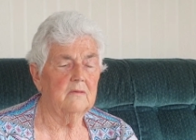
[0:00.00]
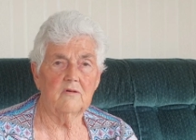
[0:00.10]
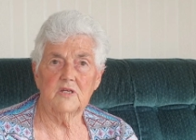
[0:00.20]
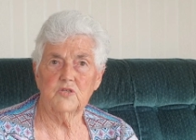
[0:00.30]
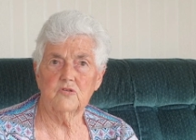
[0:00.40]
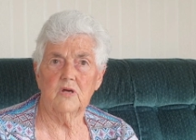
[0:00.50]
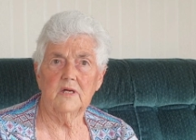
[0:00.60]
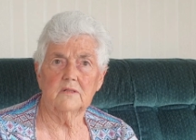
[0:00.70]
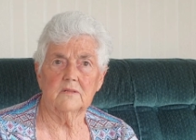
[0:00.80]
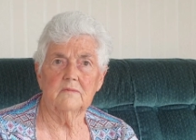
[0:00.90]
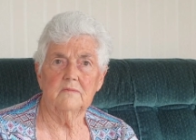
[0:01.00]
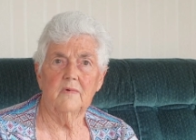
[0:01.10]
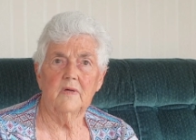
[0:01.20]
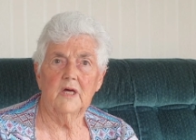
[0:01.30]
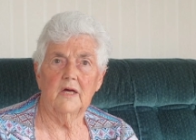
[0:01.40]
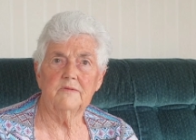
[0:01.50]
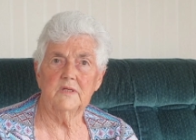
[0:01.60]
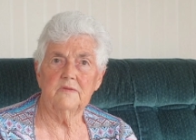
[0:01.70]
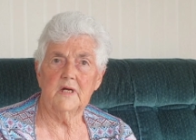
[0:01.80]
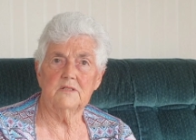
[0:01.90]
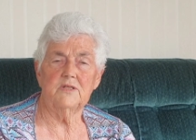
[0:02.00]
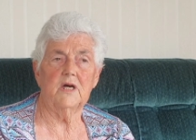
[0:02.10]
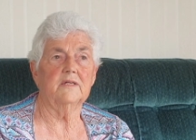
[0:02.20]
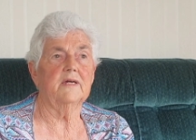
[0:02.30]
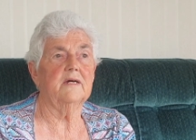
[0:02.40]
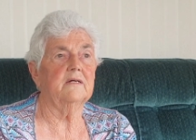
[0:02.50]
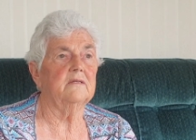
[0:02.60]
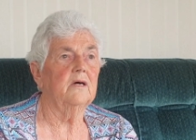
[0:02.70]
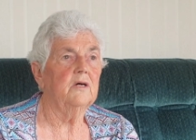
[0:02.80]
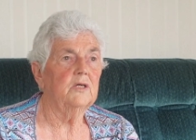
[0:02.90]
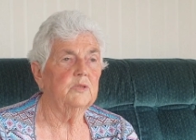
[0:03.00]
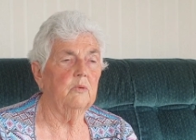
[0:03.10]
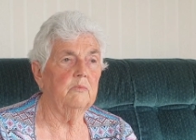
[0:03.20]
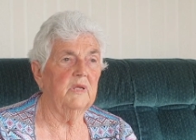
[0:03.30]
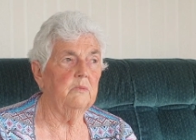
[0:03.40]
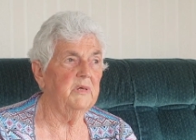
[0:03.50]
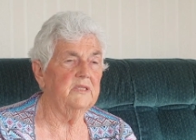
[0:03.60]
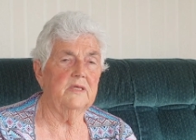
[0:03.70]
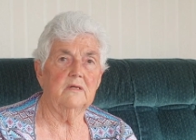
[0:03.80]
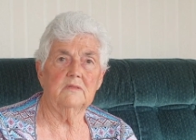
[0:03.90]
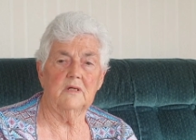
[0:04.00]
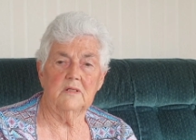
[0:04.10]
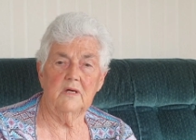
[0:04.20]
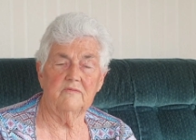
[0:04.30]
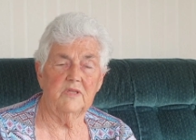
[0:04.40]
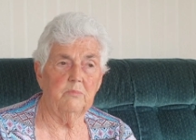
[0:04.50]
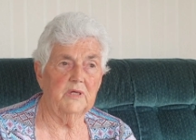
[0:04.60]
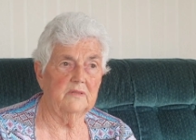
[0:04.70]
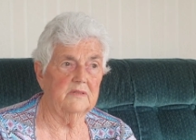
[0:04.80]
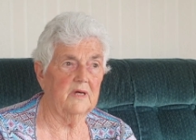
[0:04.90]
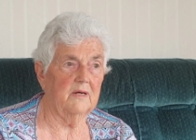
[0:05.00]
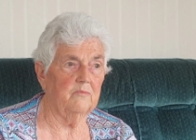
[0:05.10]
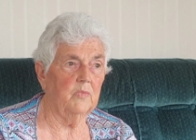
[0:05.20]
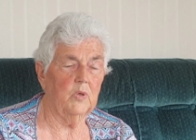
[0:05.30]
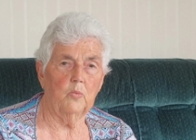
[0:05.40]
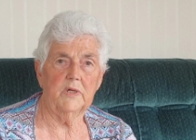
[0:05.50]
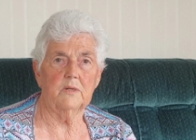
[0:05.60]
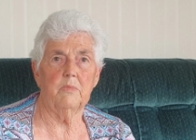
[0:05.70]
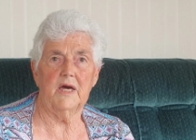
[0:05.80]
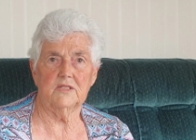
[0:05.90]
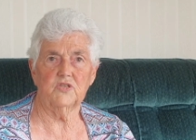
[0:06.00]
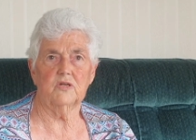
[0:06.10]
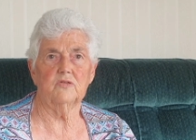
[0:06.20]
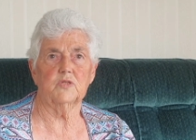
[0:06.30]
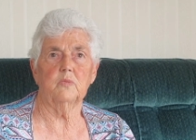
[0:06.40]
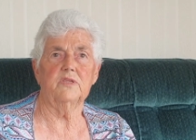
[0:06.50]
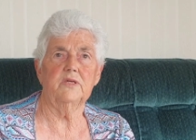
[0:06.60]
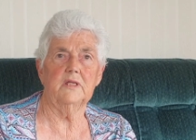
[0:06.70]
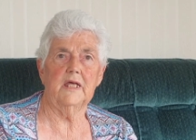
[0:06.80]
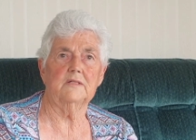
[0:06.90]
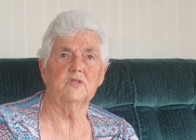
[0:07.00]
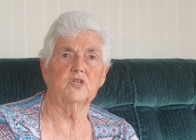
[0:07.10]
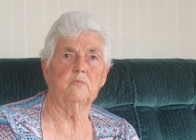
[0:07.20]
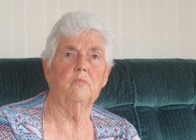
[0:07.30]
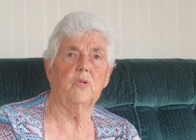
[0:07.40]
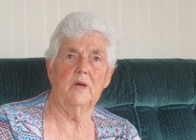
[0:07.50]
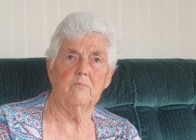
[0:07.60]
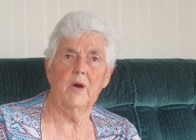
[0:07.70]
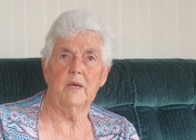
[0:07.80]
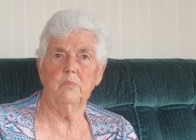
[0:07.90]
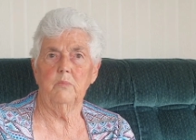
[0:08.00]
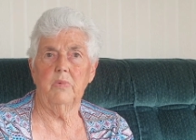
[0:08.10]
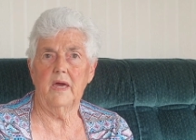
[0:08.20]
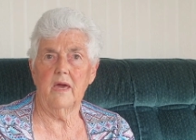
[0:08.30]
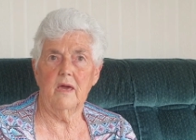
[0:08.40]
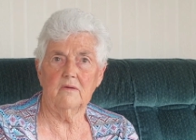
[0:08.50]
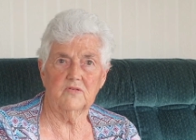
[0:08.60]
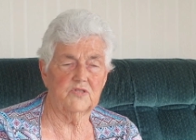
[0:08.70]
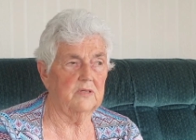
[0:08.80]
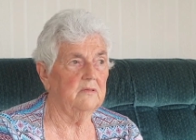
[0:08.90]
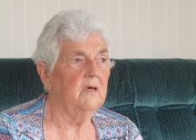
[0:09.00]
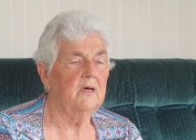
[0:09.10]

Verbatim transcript: racetrack. And, and then they'd take out the women would be there and they'd have the big um, wicker baskets with your lunch and brown paper bags and